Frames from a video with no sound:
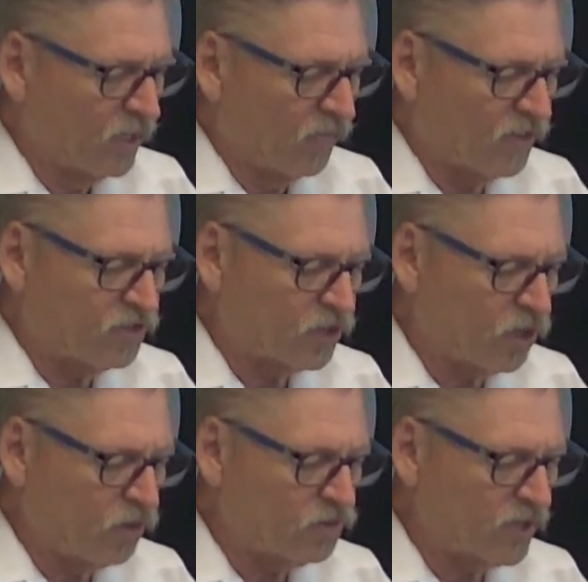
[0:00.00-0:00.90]
This
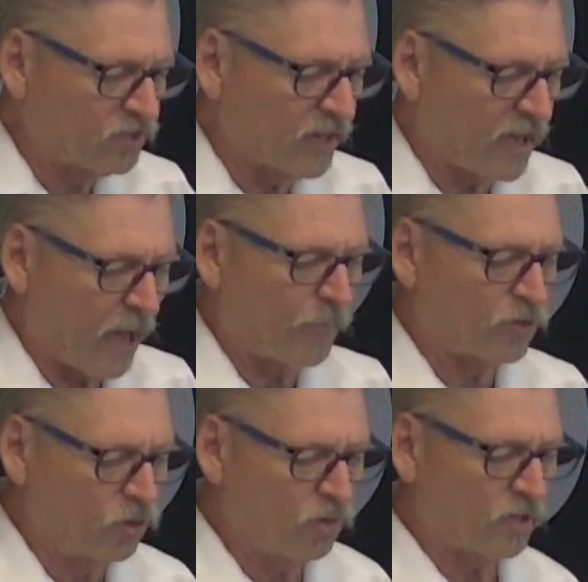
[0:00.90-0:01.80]
includes things like
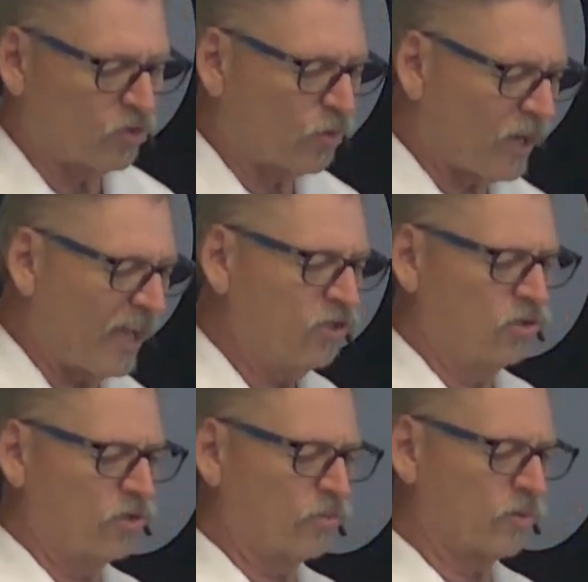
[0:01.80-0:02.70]
opportunities,
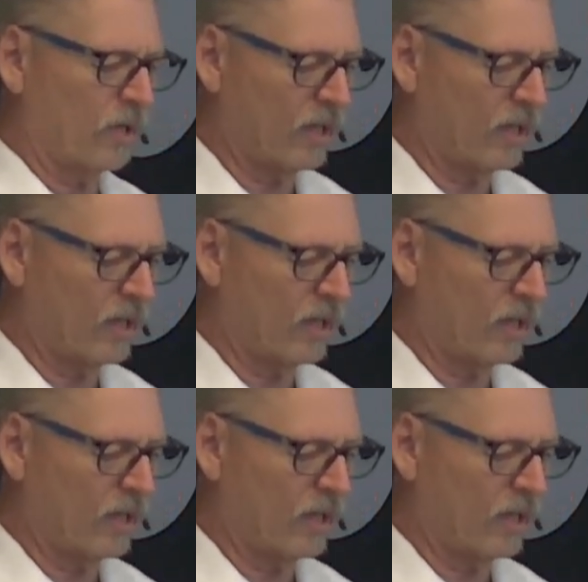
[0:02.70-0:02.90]
relationships,